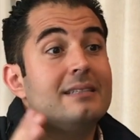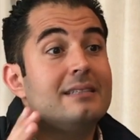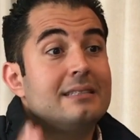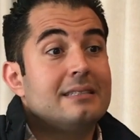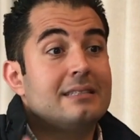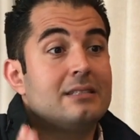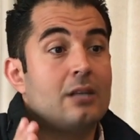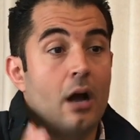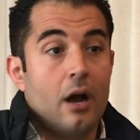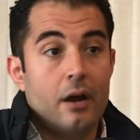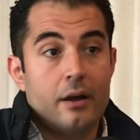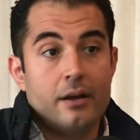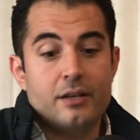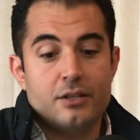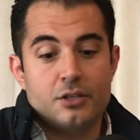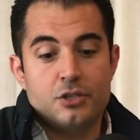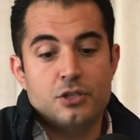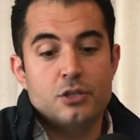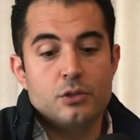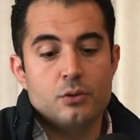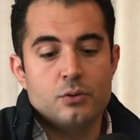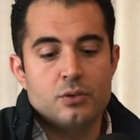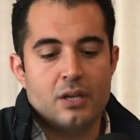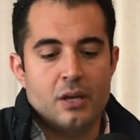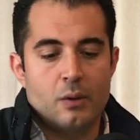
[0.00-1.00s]
Target's
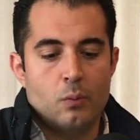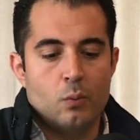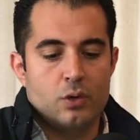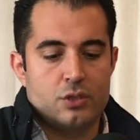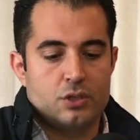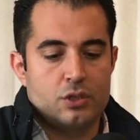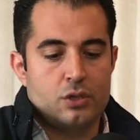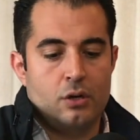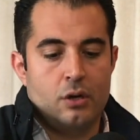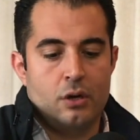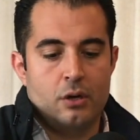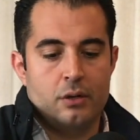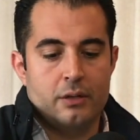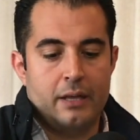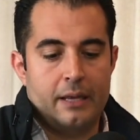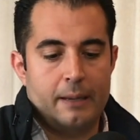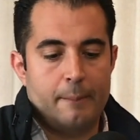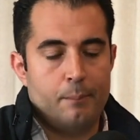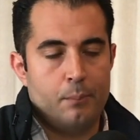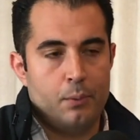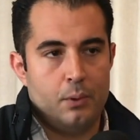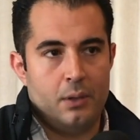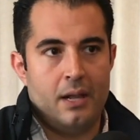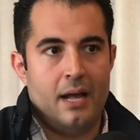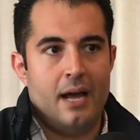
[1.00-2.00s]
using what's called like
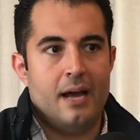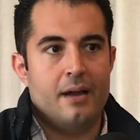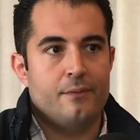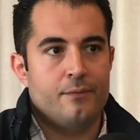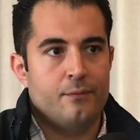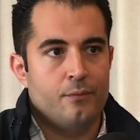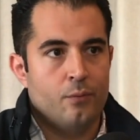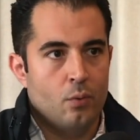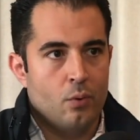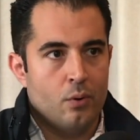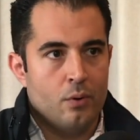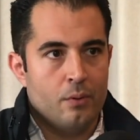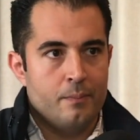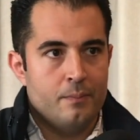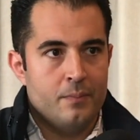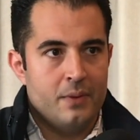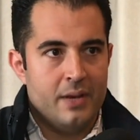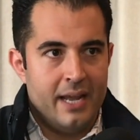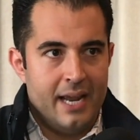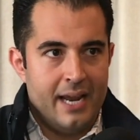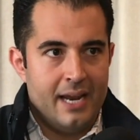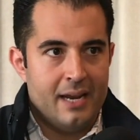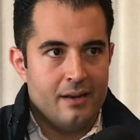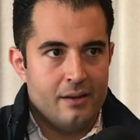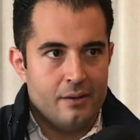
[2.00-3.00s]
platform
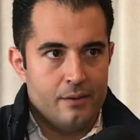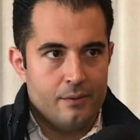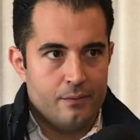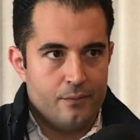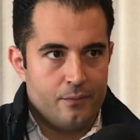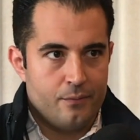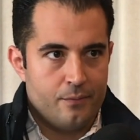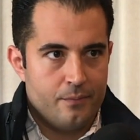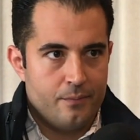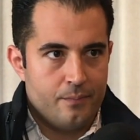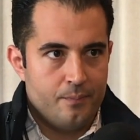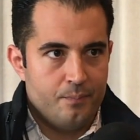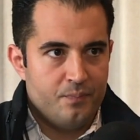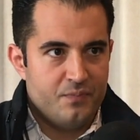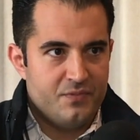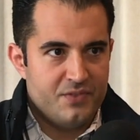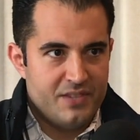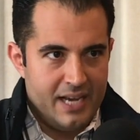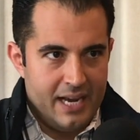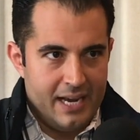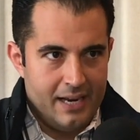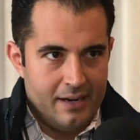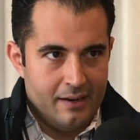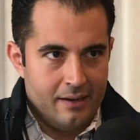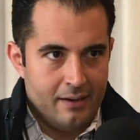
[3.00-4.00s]
native
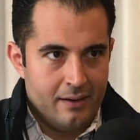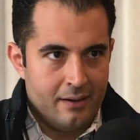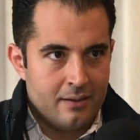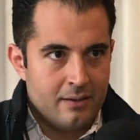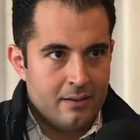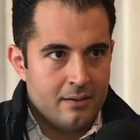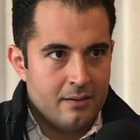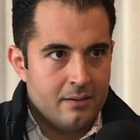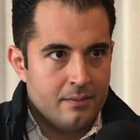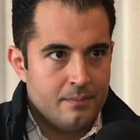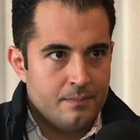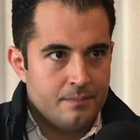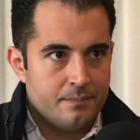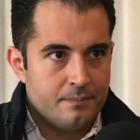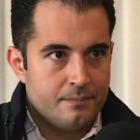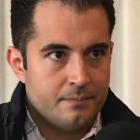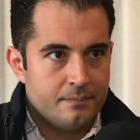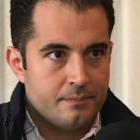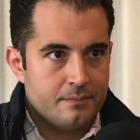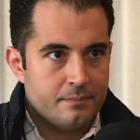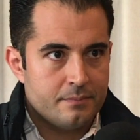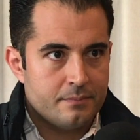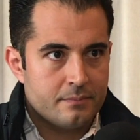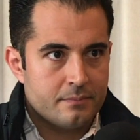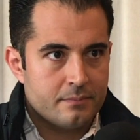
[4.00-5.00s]
data,
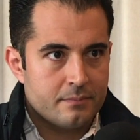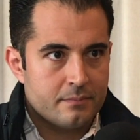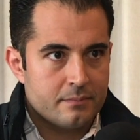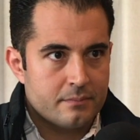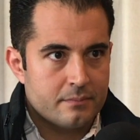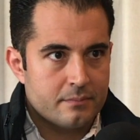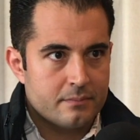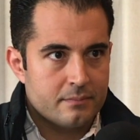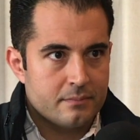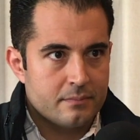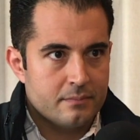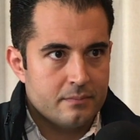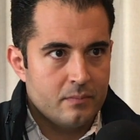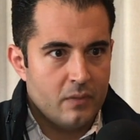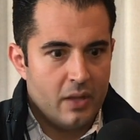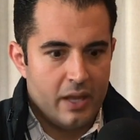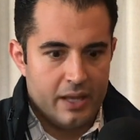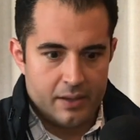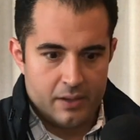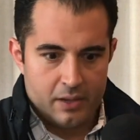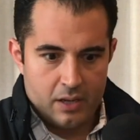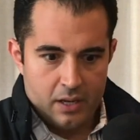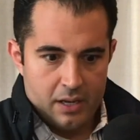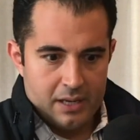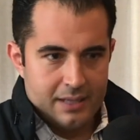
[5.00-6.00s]

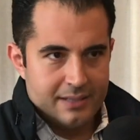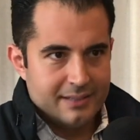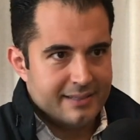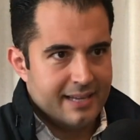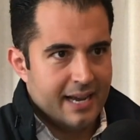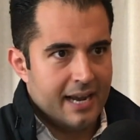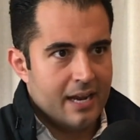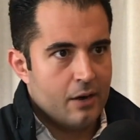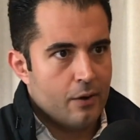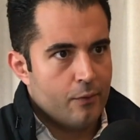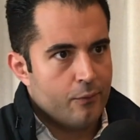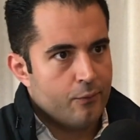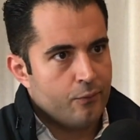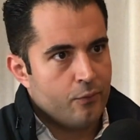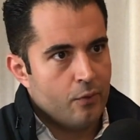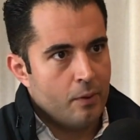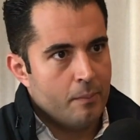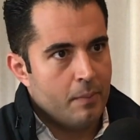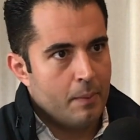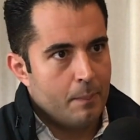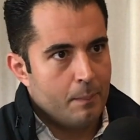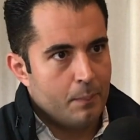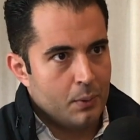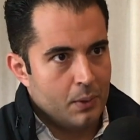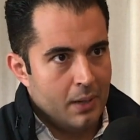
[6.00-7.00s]
like data from
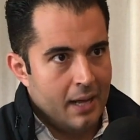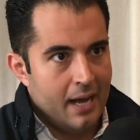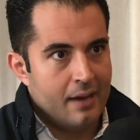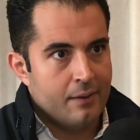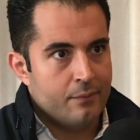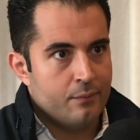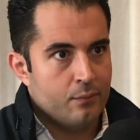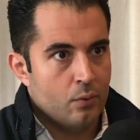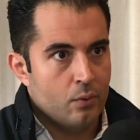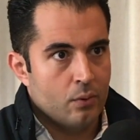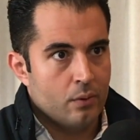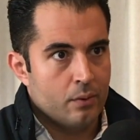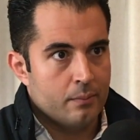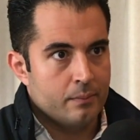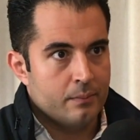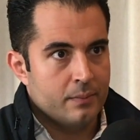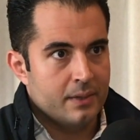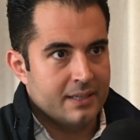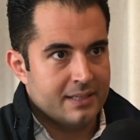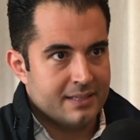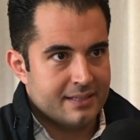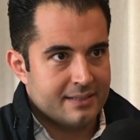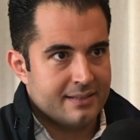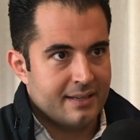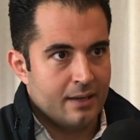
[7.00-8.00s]
a platform
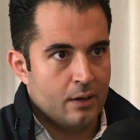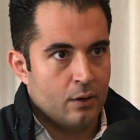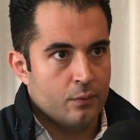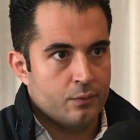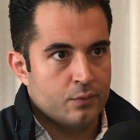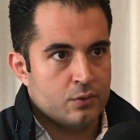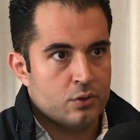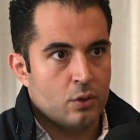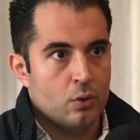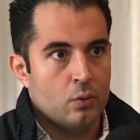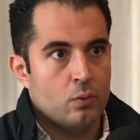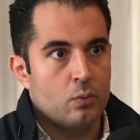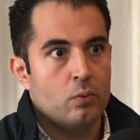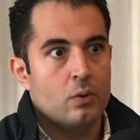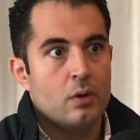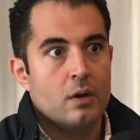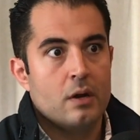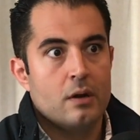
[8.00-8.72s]
itself. So